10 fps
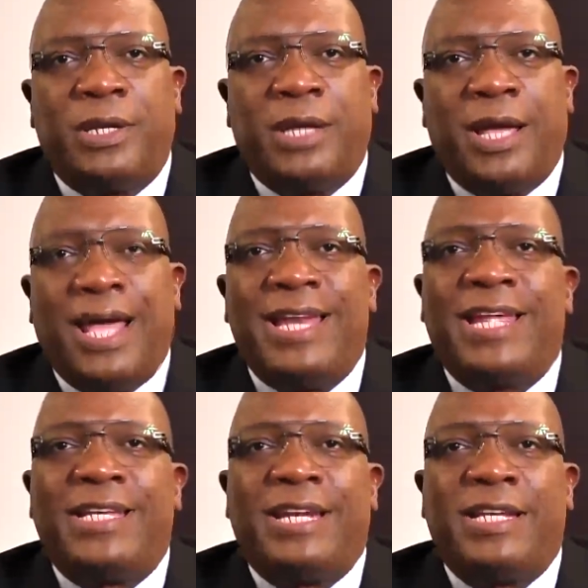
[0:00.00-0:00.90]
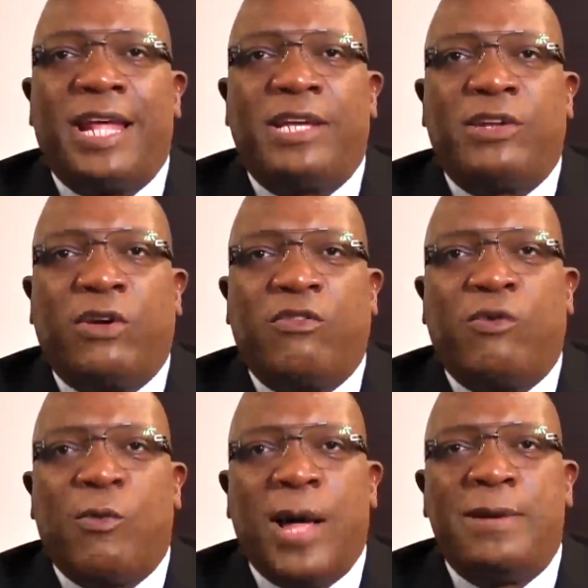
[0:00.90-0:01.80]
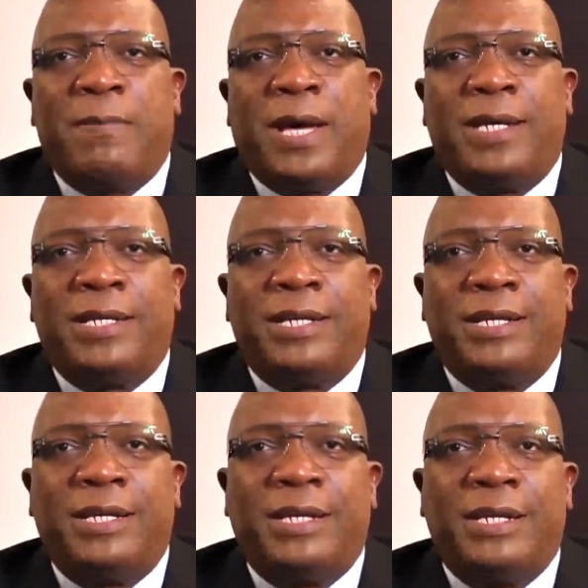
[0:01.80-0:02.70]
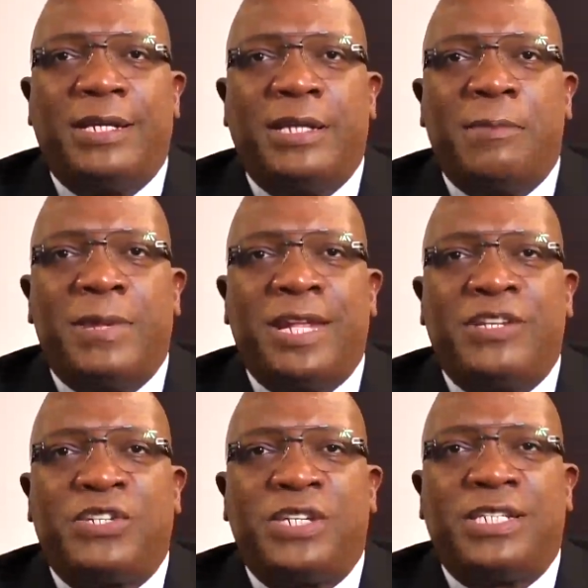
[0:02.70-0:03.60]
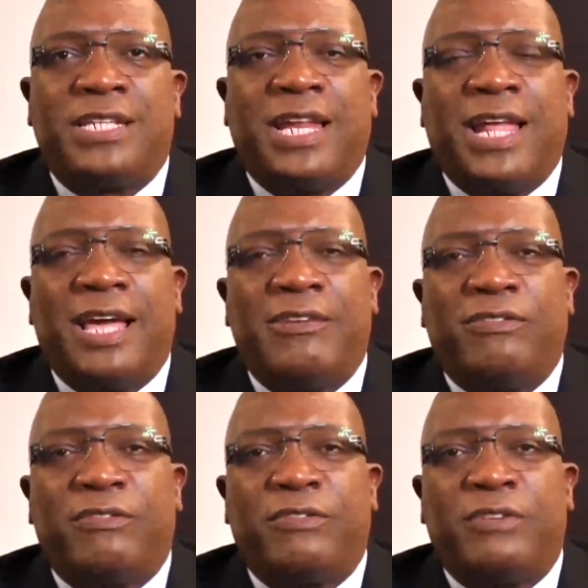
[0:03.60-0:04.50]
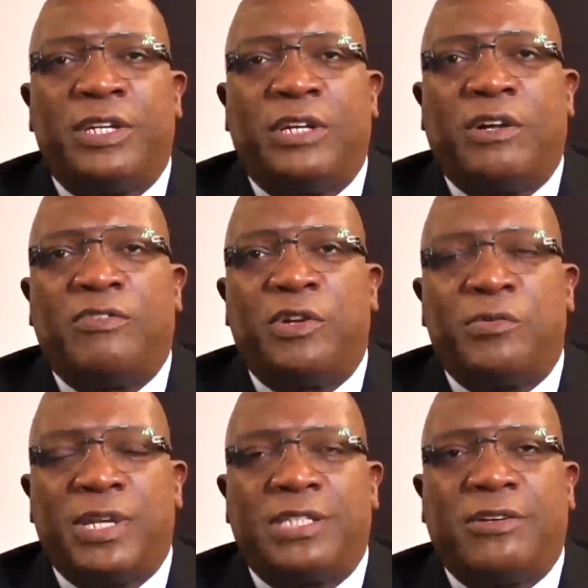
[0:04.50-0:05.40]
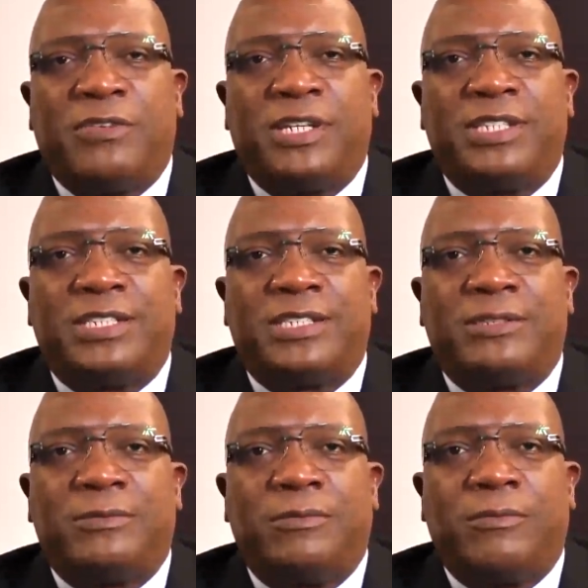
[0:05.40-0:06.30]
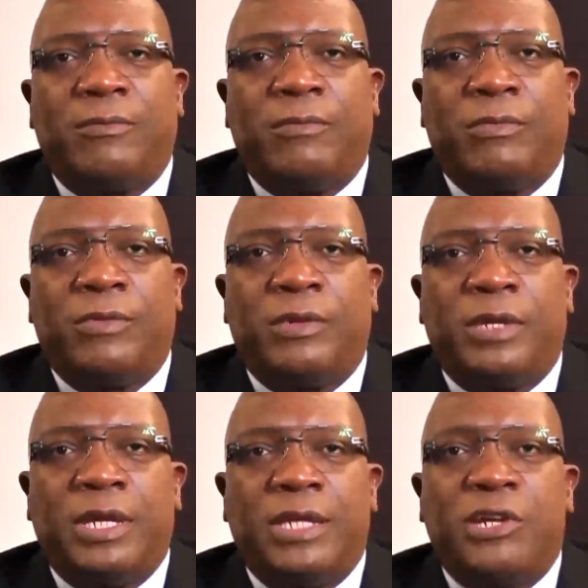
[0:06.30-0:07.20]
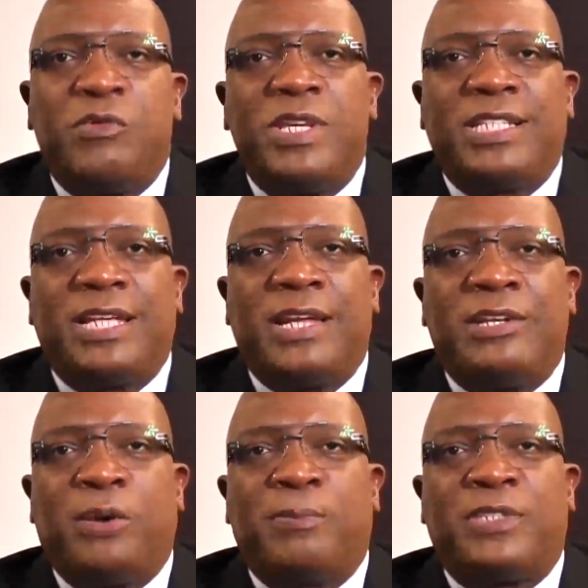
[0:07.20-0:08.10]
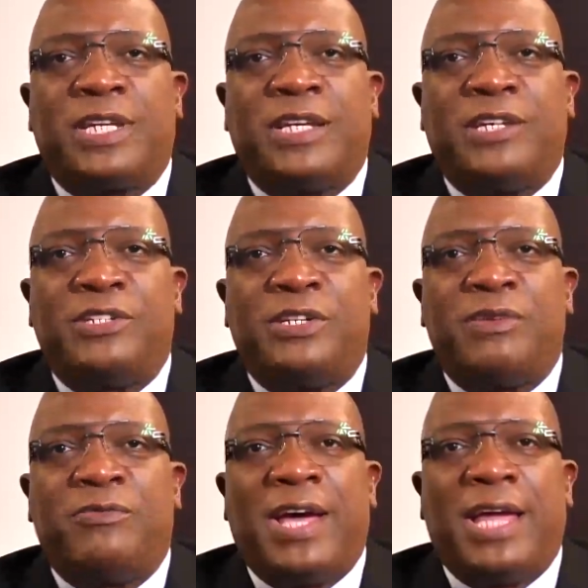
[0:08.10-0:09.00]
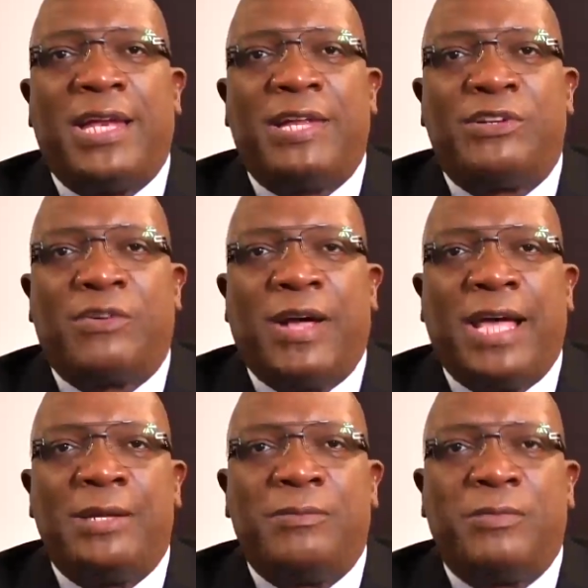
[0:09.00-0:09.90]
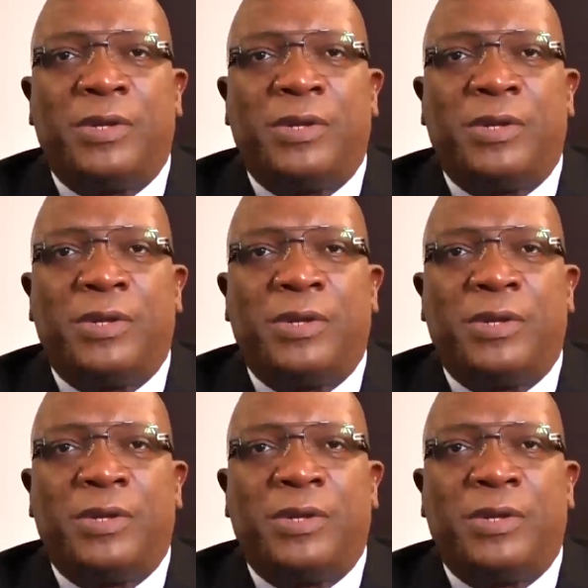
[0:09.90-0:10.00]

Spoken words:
and that the death of one man diminishes the life of the rest of us. The recent upsurge in violent crime